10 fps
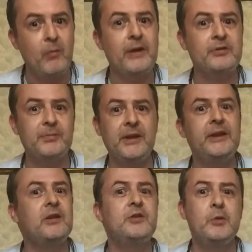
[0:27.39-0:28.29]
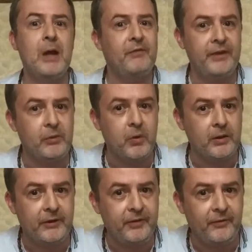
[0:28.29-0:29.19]
where Trump's saying you can do whatever you
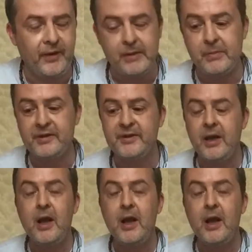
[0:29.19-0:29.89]
want if you're famous.